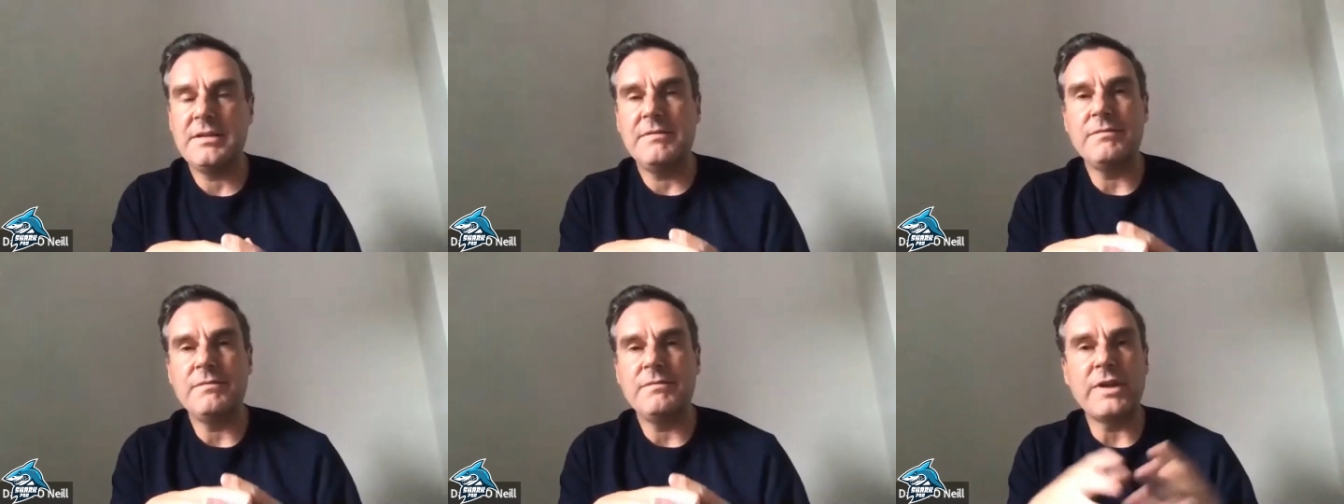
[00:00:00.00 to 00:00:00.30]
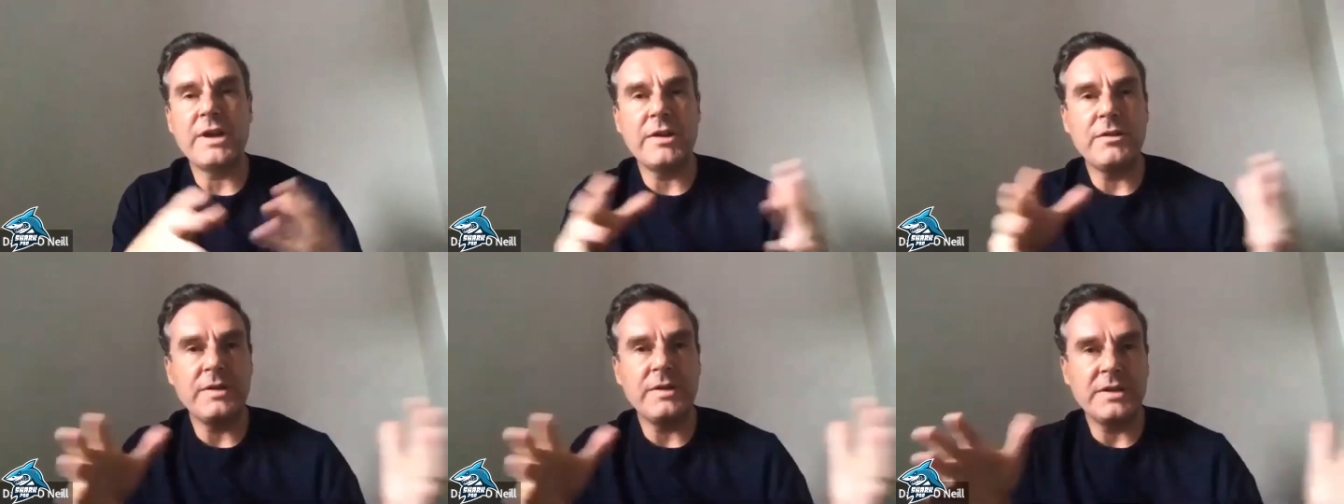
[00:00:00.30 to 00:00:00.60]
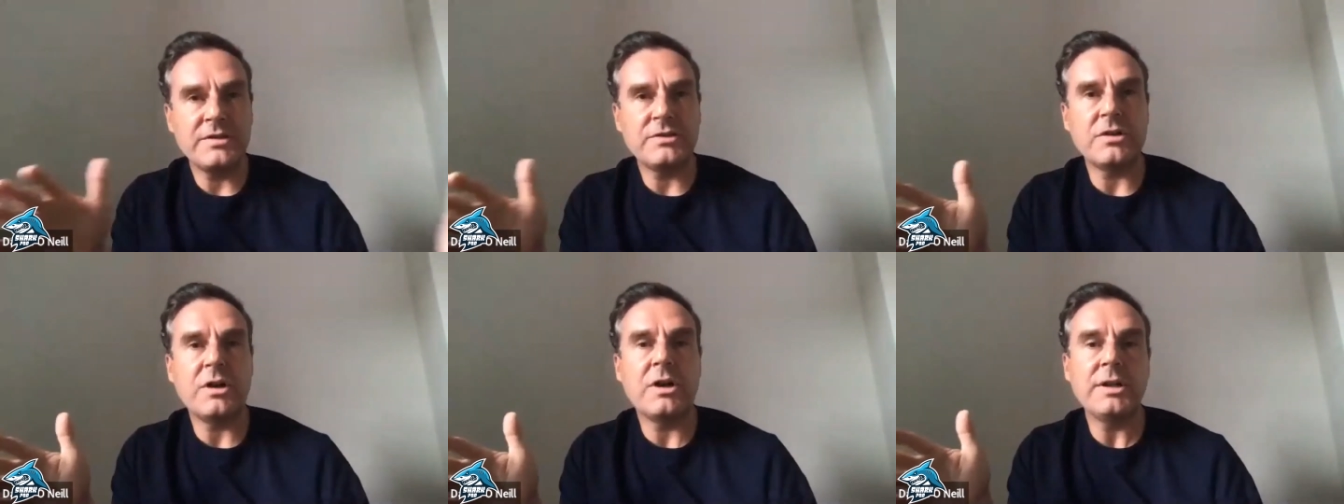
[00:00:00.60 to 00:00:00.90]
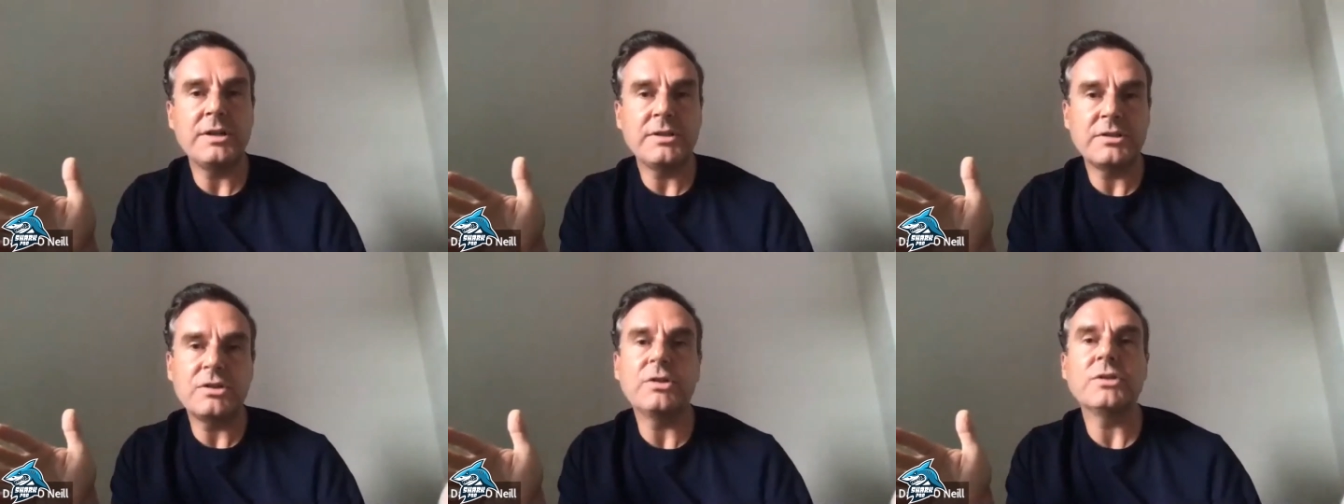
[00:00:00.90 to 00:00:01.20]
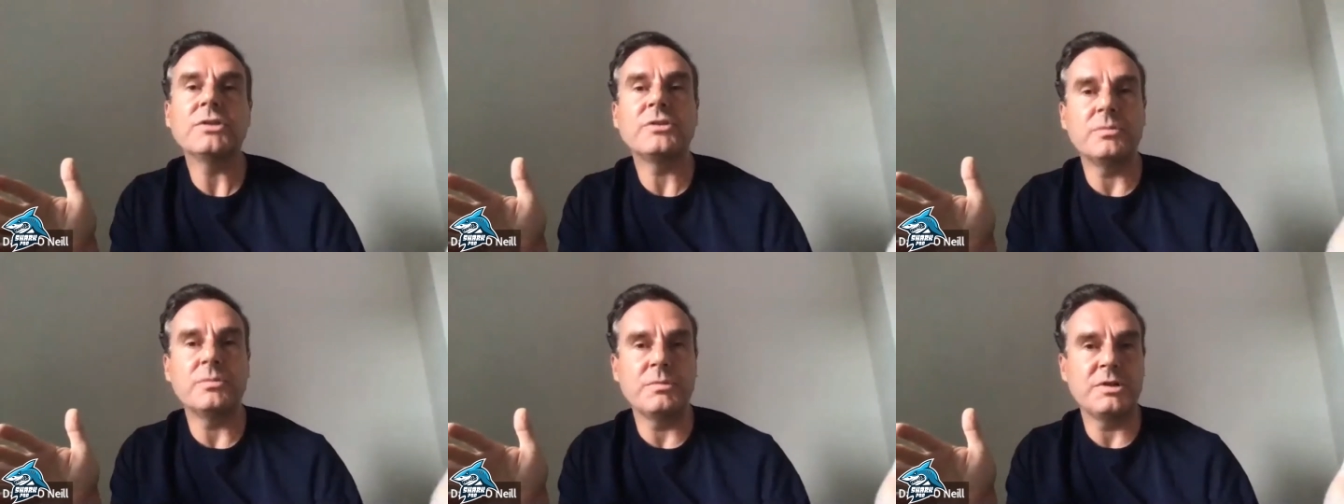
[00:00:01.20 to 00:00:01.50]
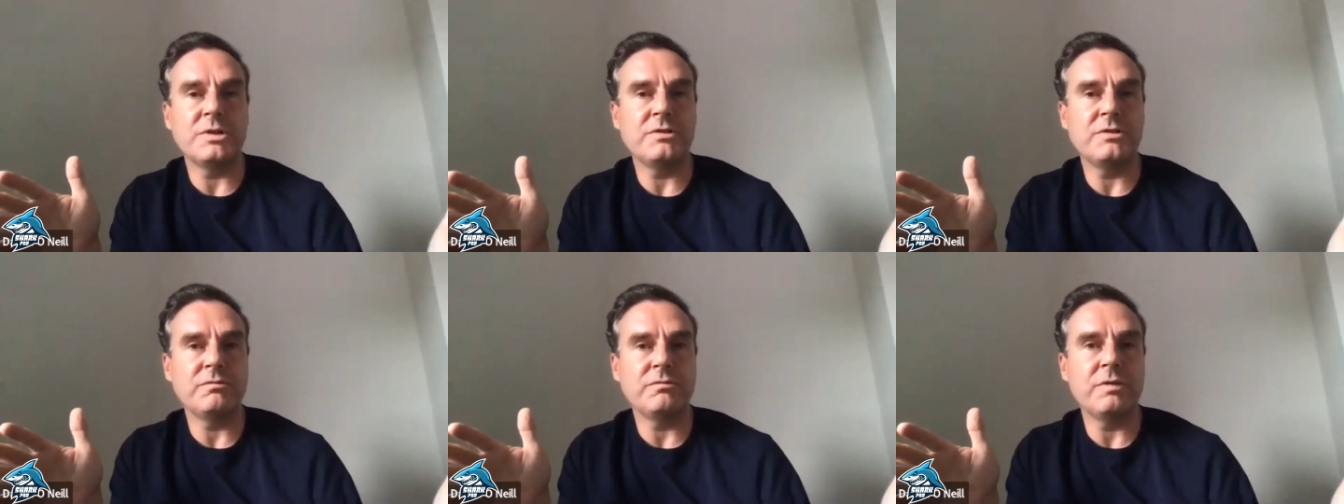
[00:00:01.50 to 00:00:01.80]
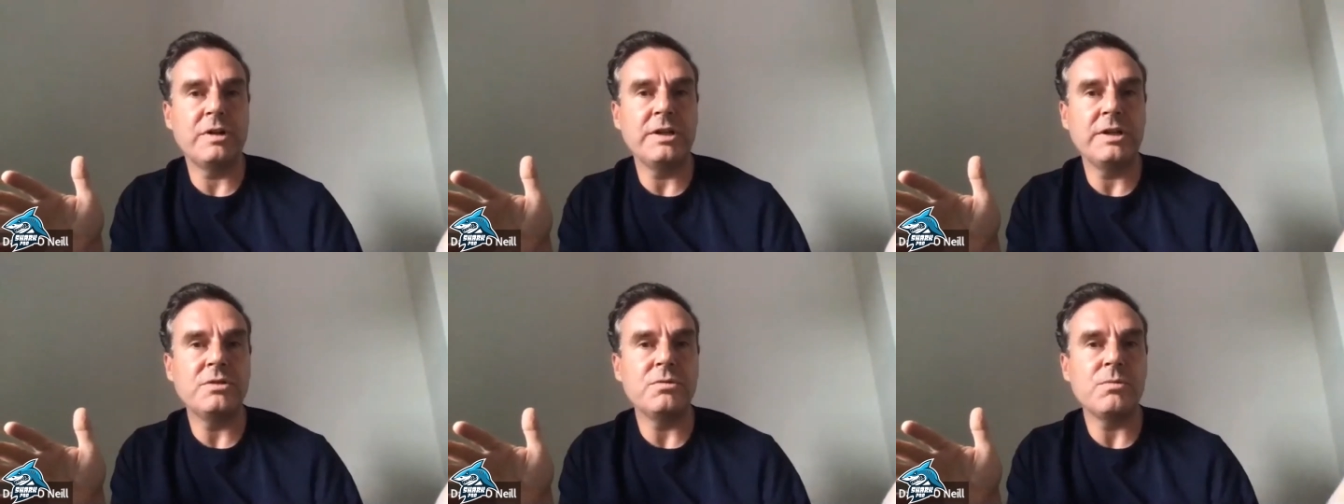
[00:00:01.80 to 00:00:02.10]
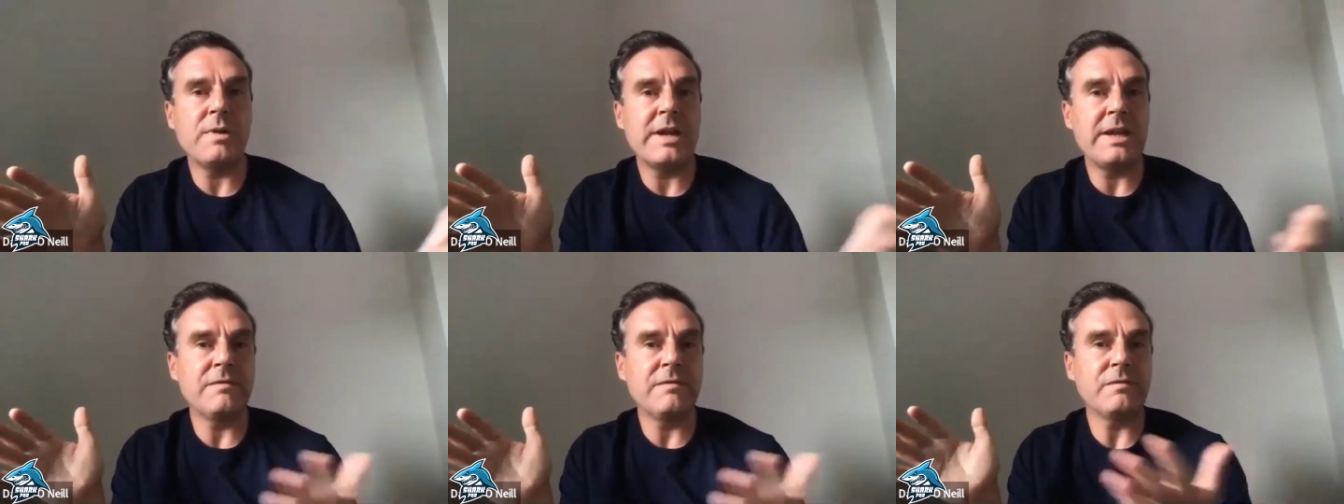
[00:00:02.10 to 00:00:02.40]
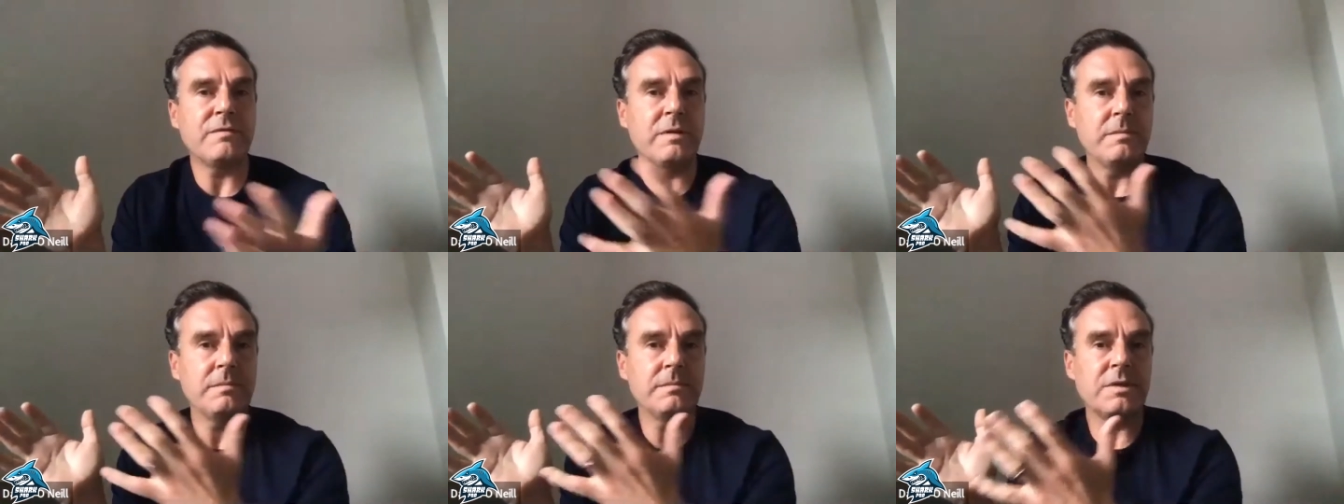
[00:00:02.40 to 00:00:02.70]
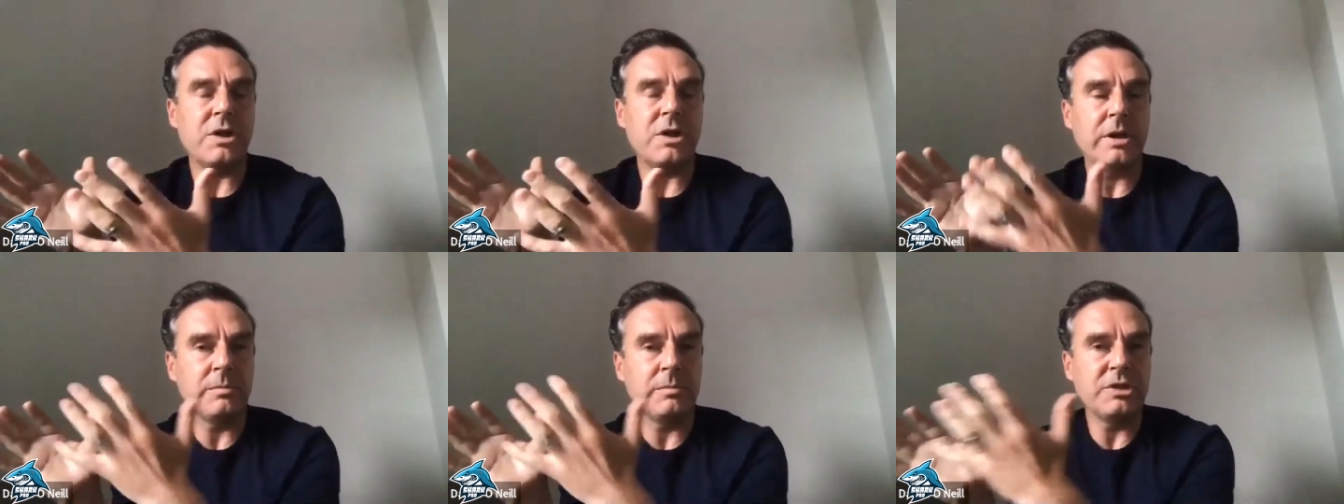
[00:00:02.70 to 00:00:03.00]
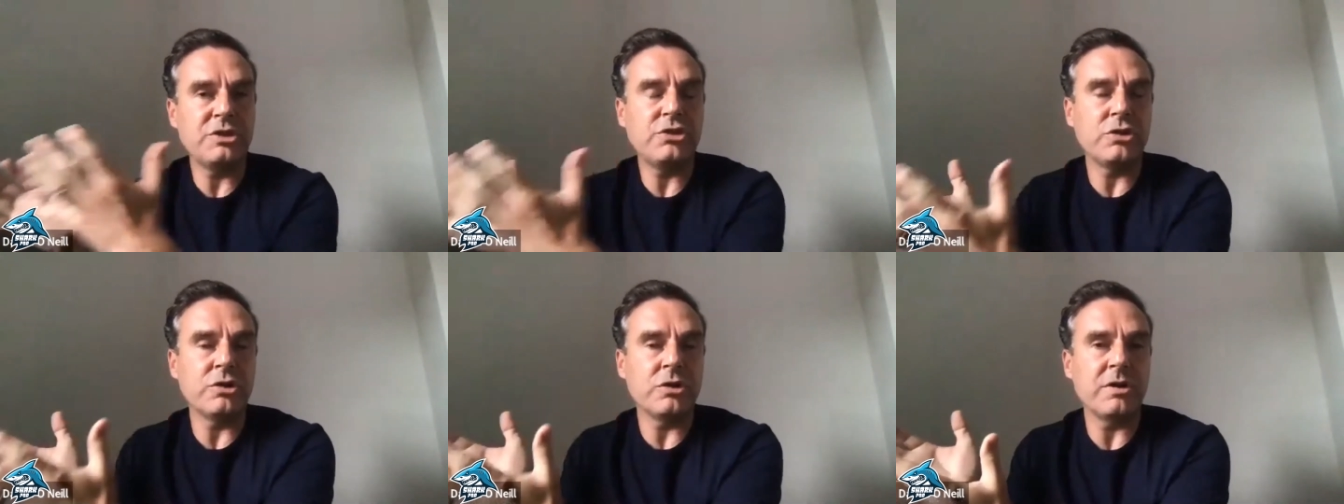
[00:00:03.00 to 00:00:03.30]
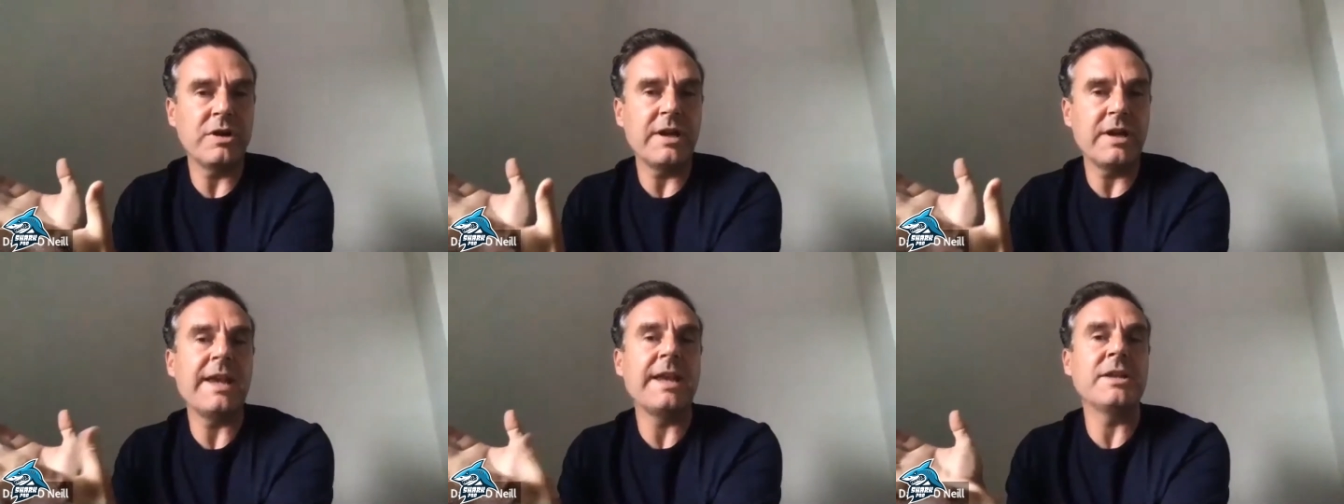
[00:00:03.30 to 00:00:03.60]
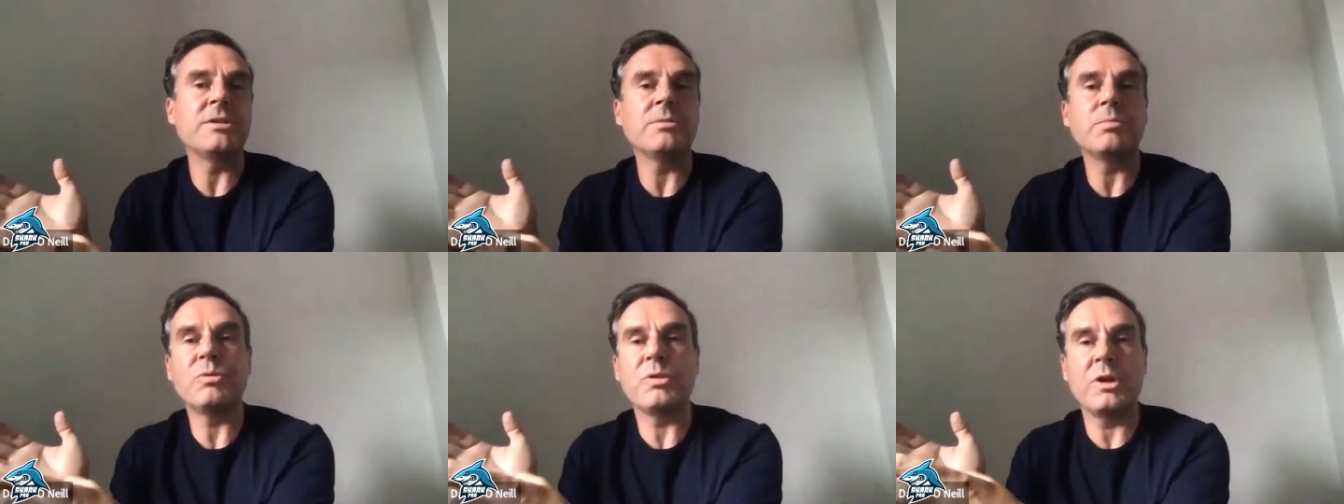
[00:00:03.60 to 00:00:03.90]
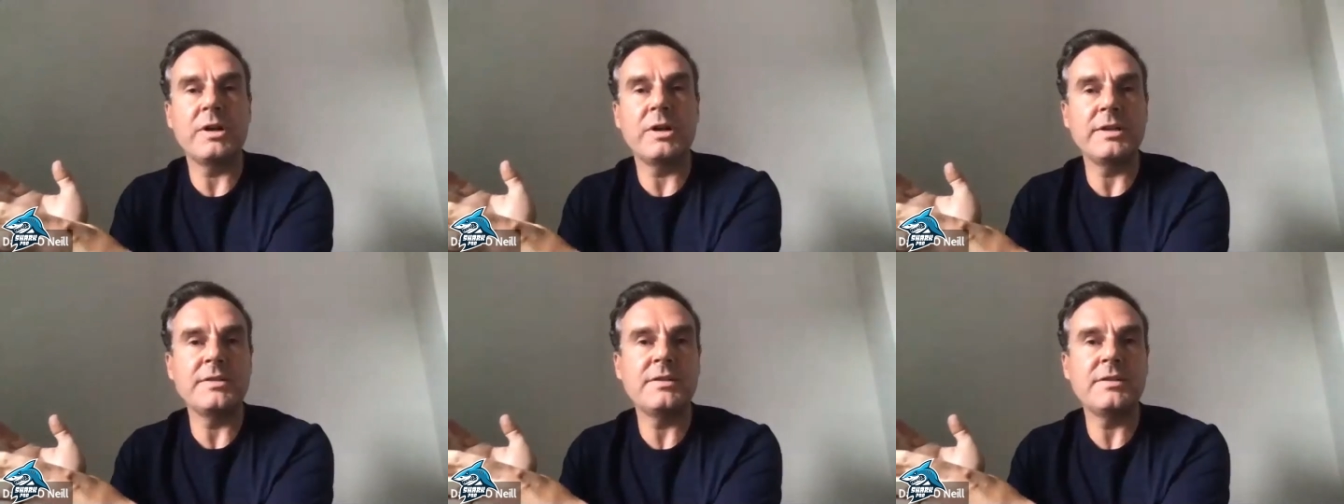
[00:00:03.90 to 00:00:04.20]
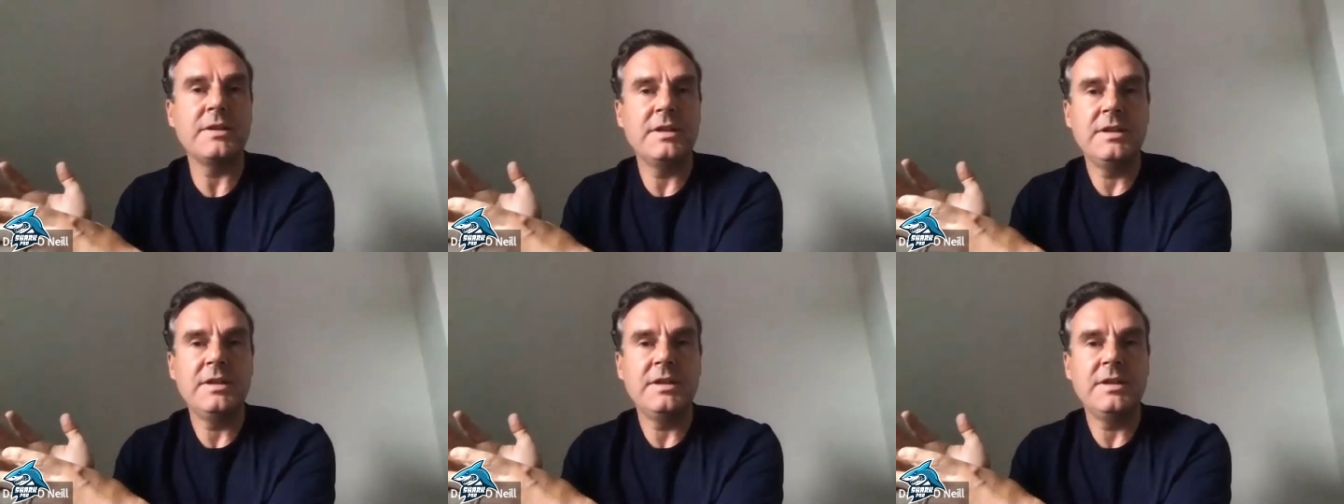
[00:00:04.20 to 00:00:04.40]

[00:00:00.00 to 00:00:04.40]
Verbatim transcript: various size customers, right away from kind of mature enterprise,